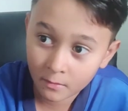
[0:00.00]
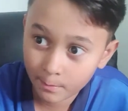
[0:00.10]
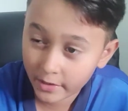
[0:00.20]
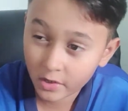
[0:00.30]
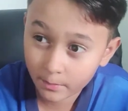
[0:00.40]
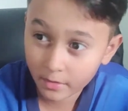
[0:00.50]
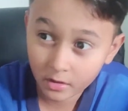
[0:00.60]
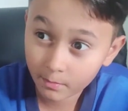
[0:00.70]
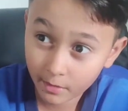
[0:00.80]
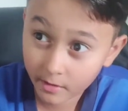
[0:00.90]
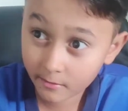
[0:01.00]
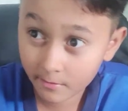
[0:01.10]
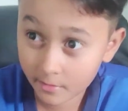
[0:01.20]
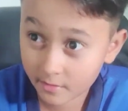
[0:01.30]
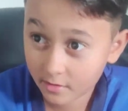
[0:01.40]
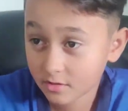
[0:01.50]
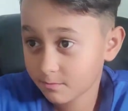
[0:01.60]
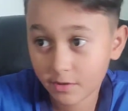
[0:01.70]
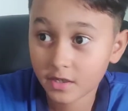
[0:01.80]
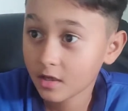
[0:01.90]
and it becomes
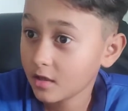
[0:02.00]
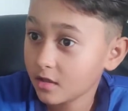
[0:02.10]
big.